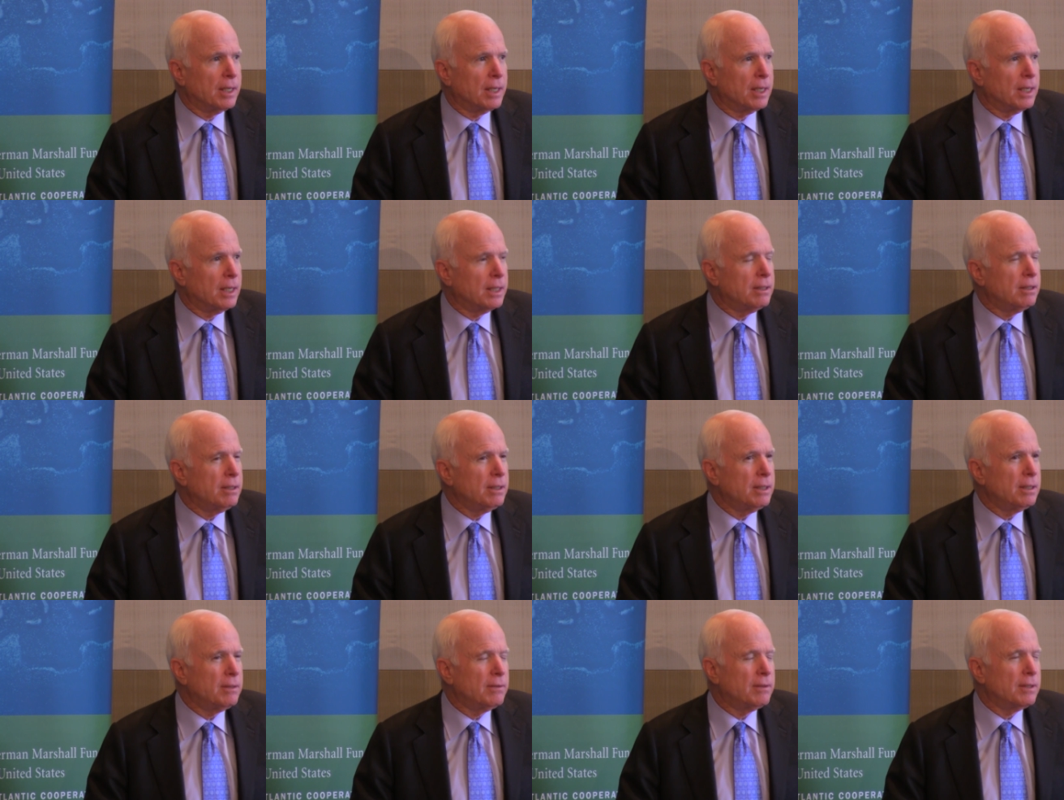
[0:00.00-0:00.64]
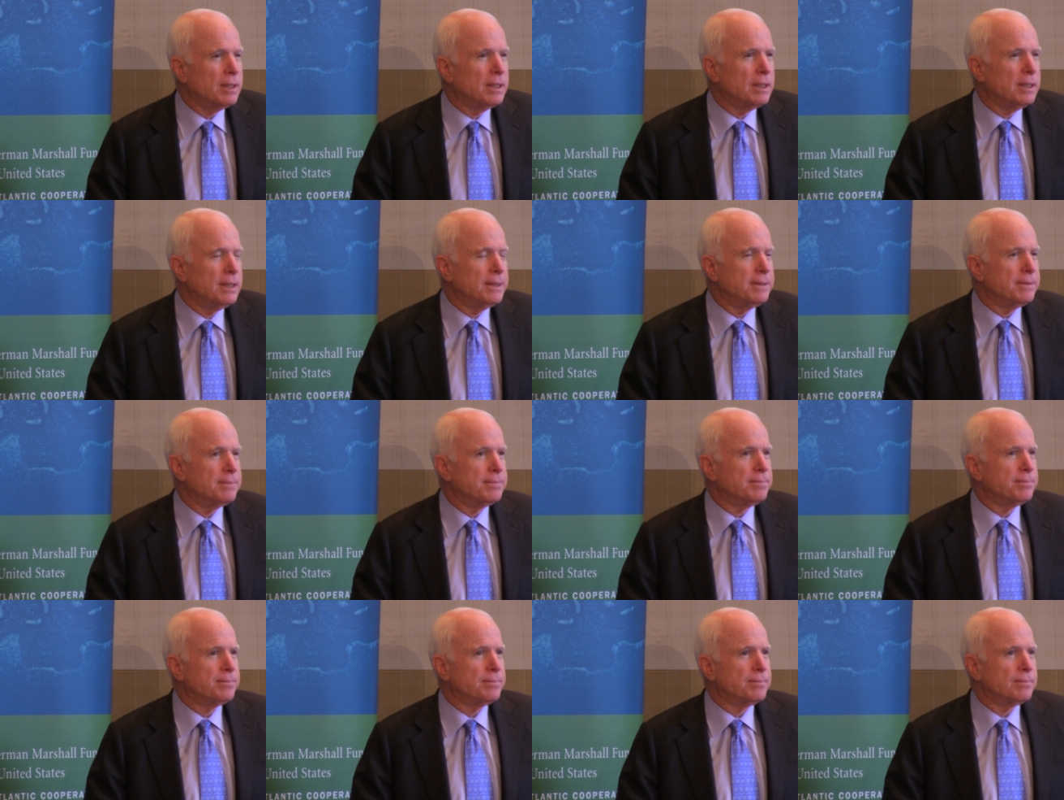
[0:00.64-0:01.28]
I think
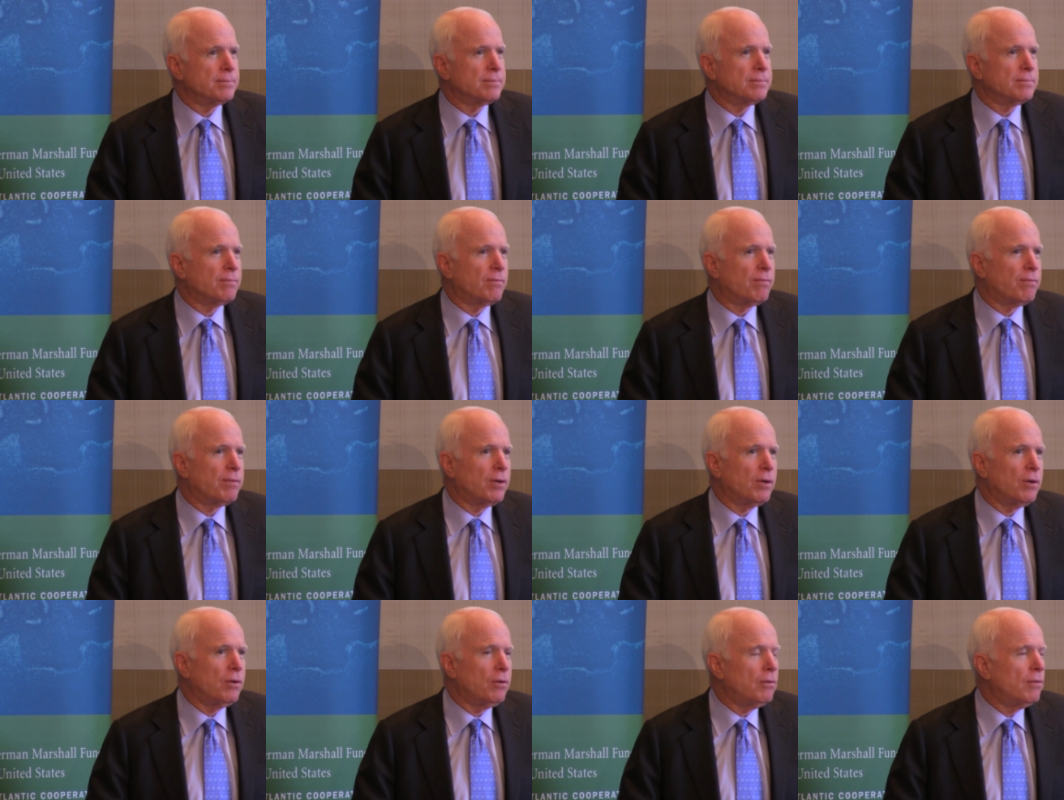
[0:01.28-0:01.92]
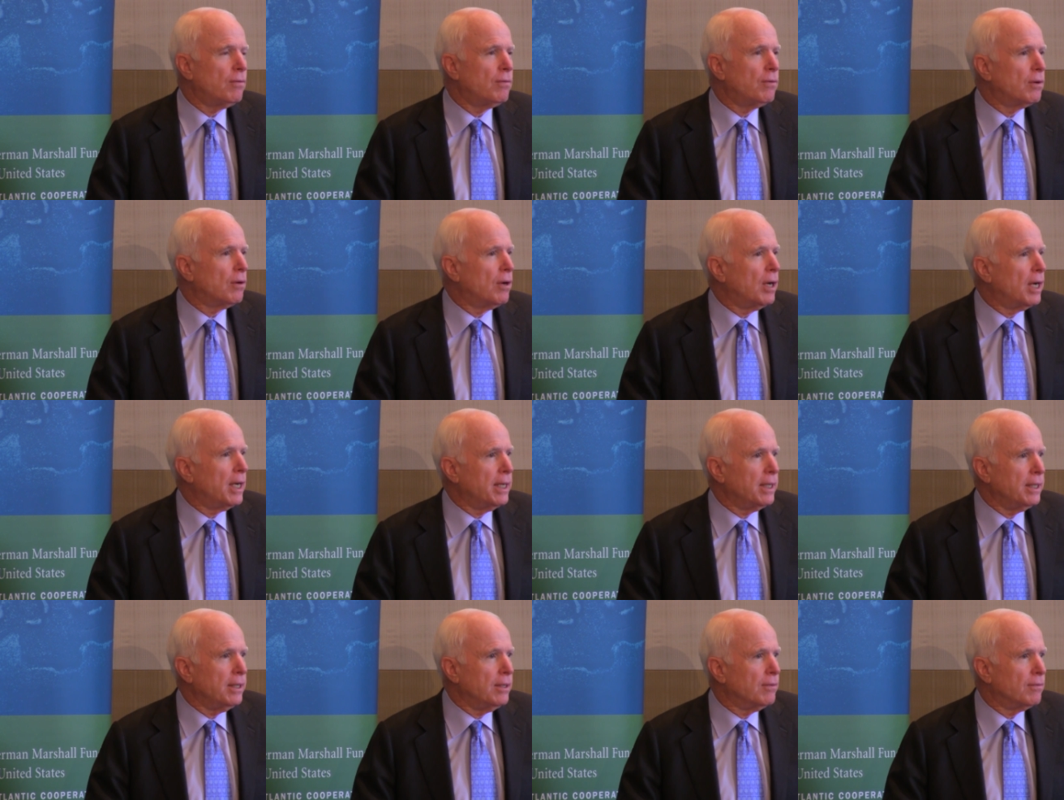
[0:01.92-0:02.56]
for a whole
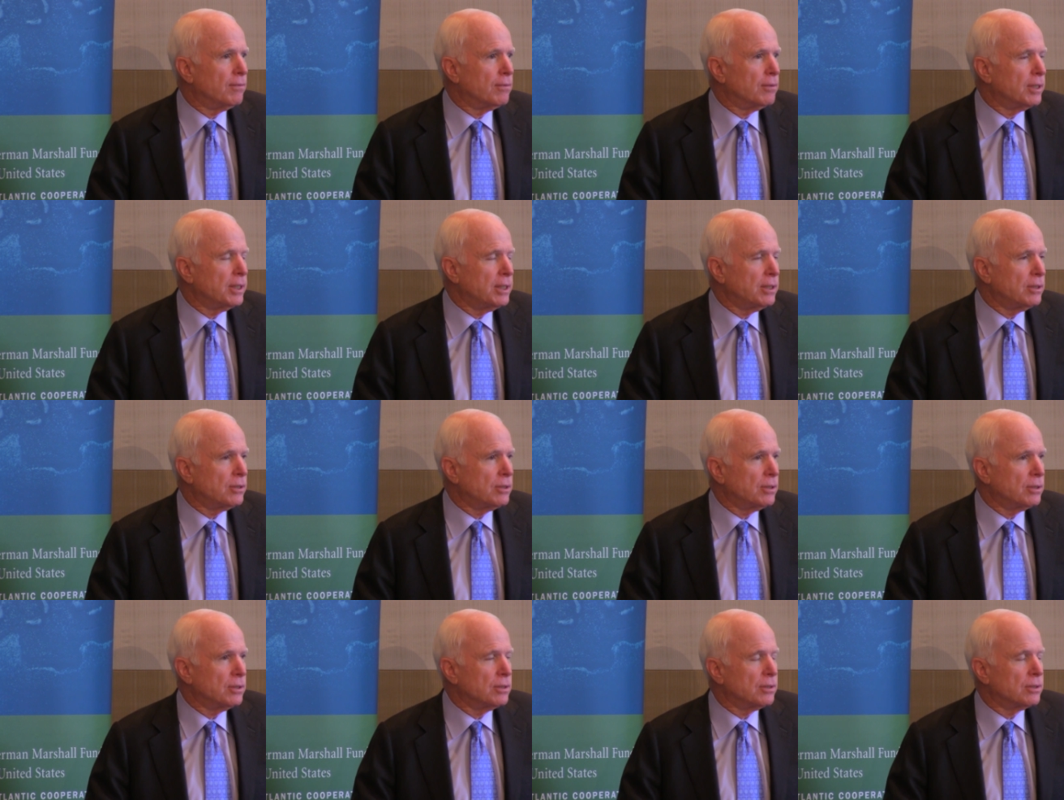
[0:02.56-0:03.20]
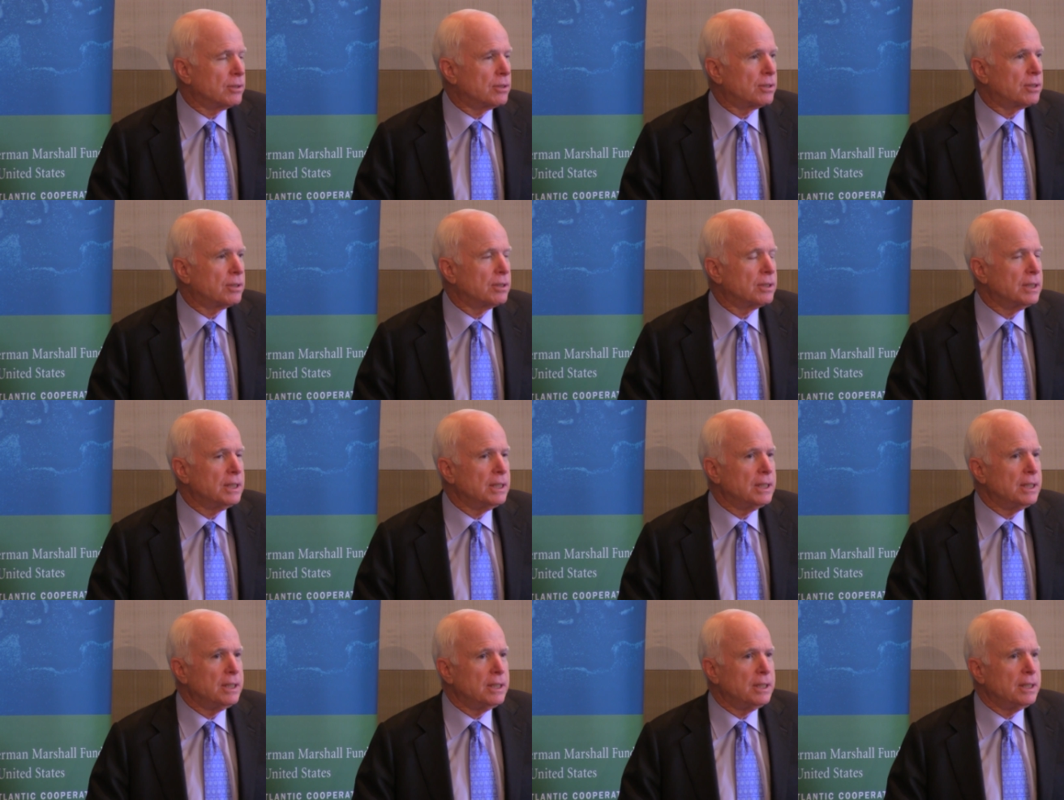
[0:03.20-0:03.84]
variety of reasons,
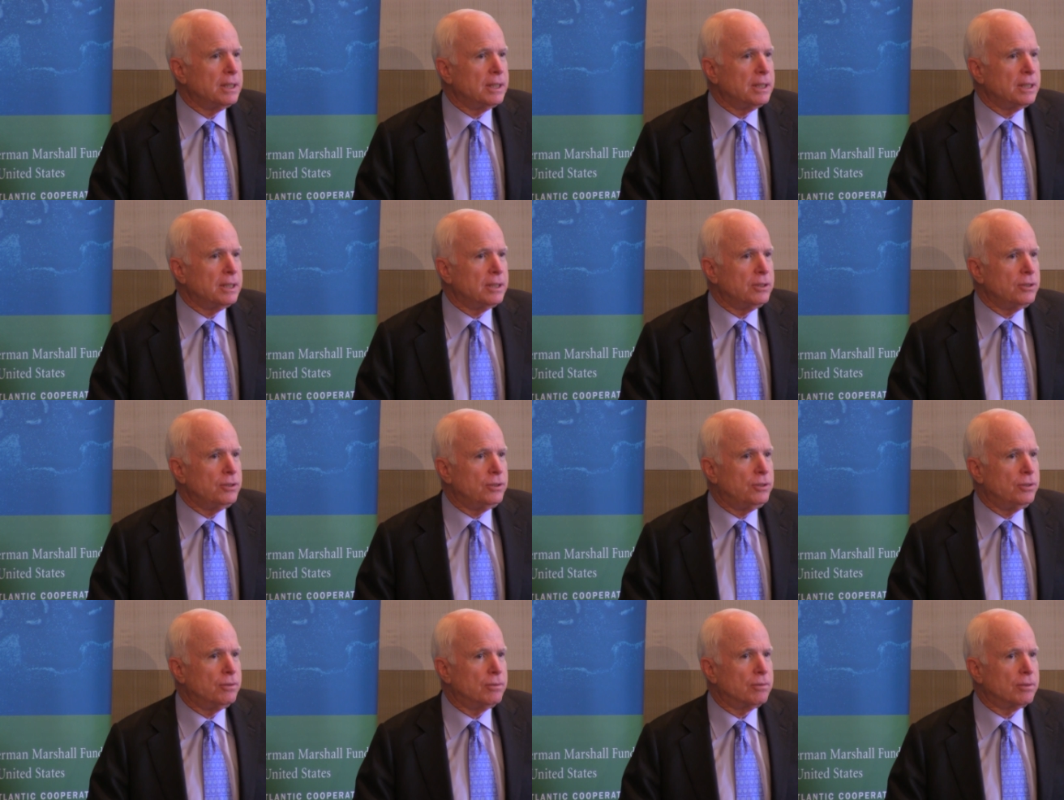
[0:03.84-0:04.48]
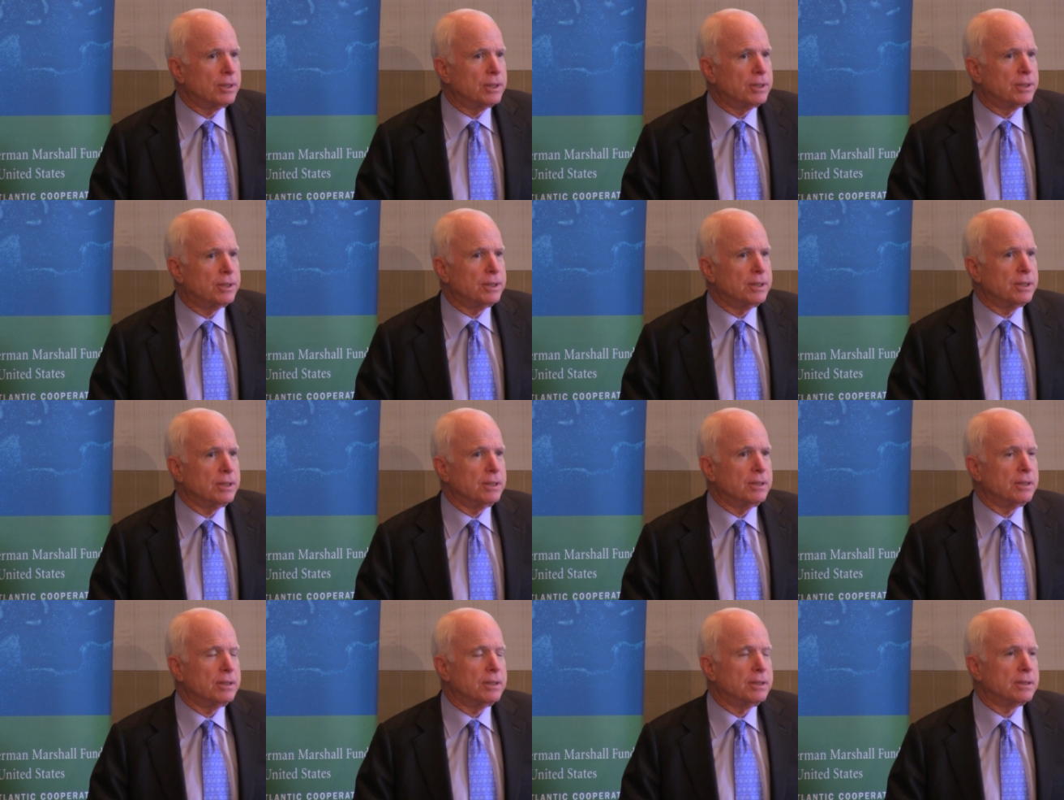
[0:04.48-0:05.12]

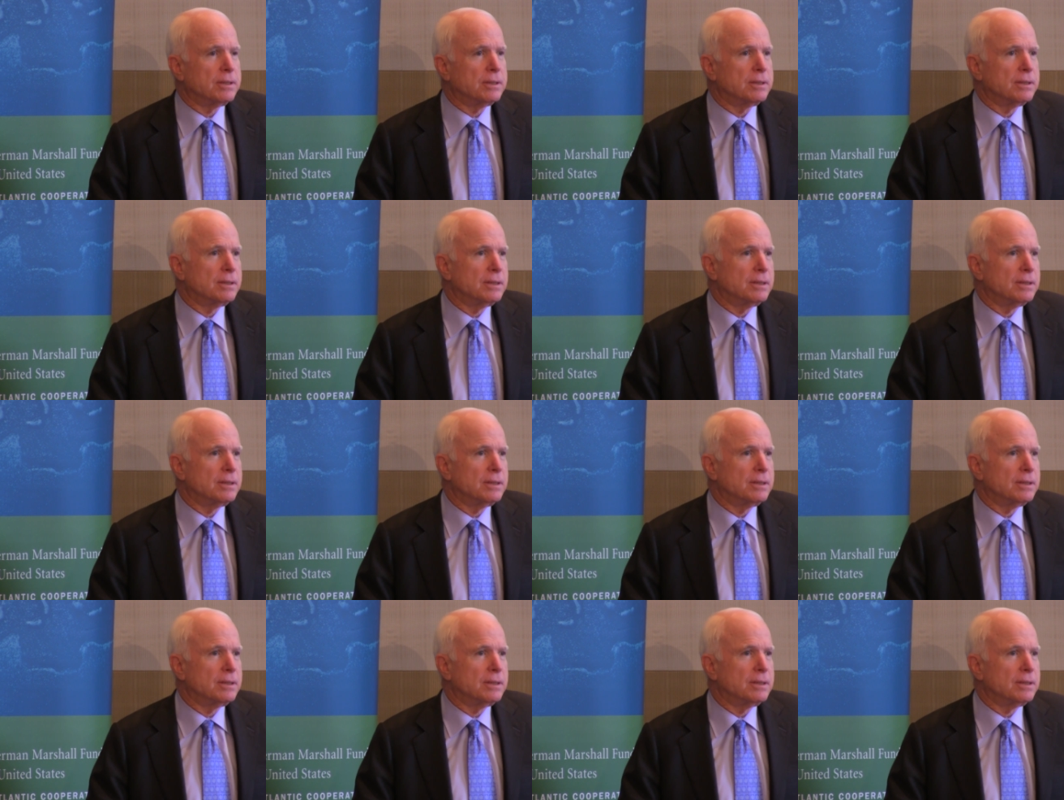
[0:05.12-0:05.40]
Georgia